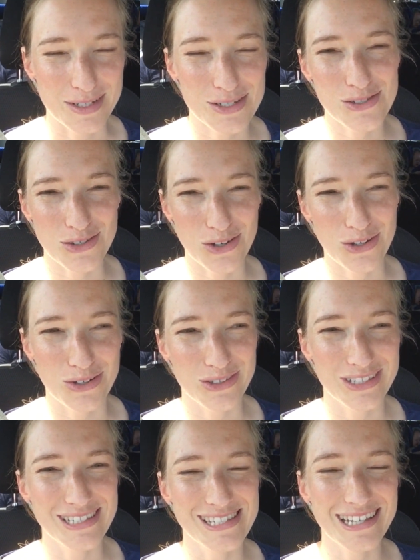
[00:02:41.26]
So
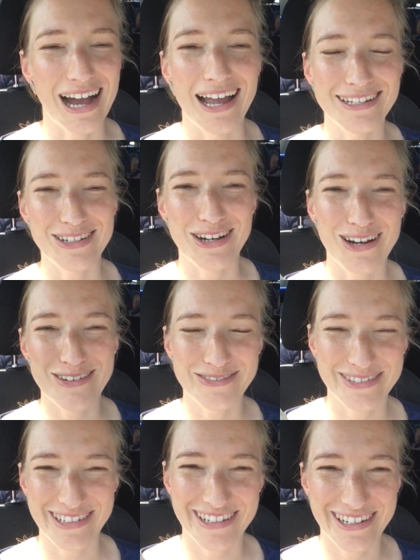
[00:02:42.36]
this kind of,
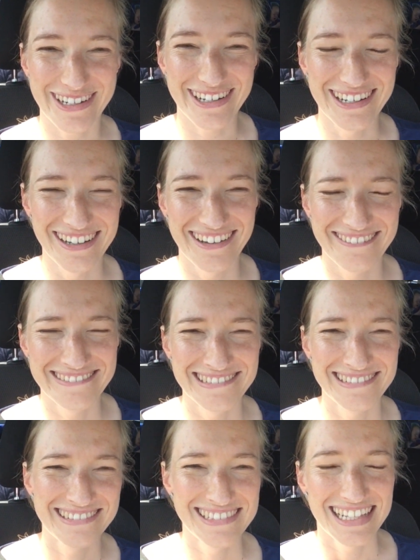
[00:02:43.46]

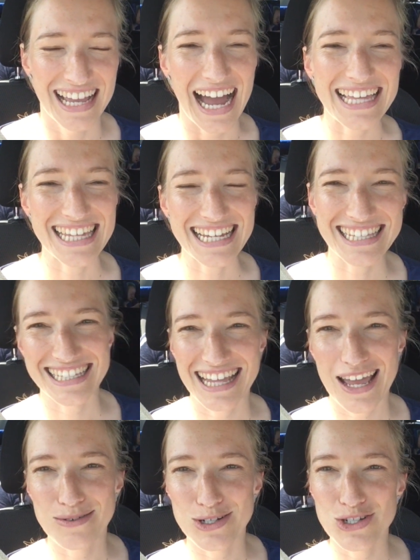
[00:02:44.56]
I think that
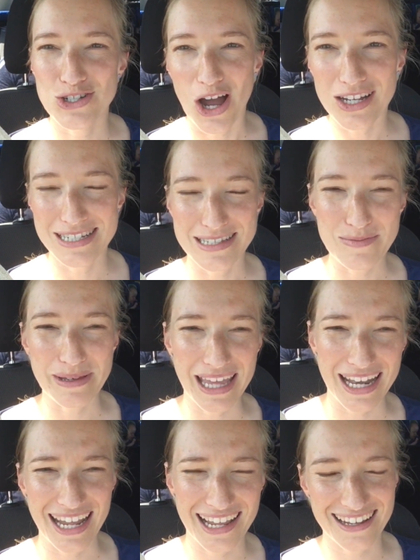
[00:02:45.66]
they were shocked in the
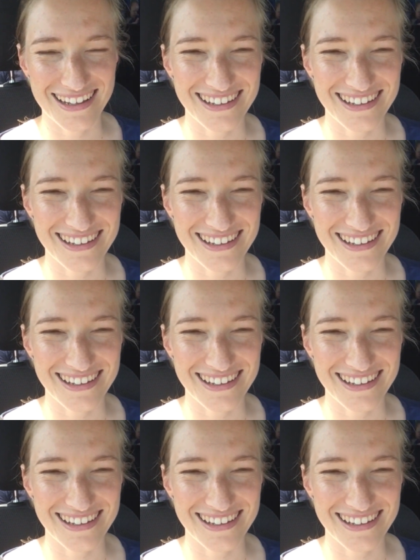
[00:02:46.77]
beginning,